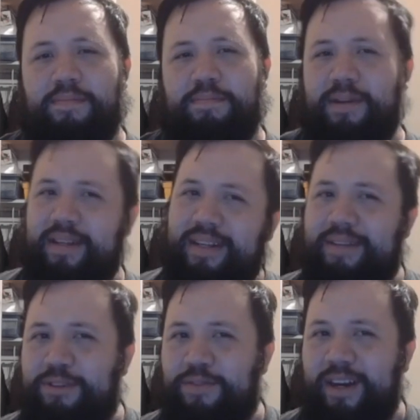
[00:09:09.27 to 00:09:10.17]
but he
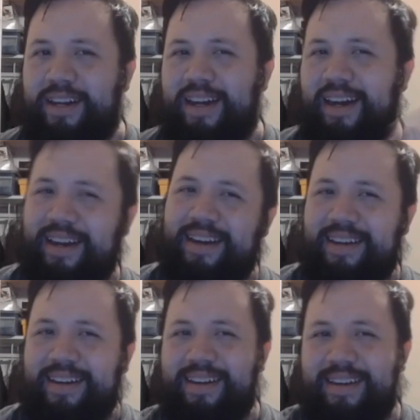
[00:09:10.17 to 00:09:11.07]
was fine. I
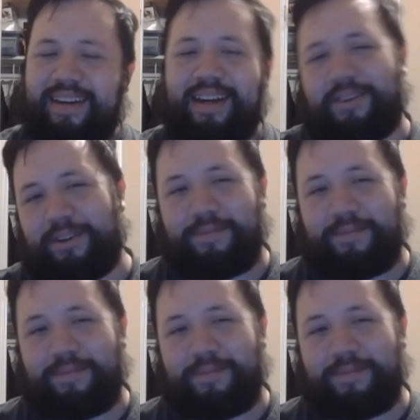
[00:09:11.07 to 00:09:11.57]
I, I don't know.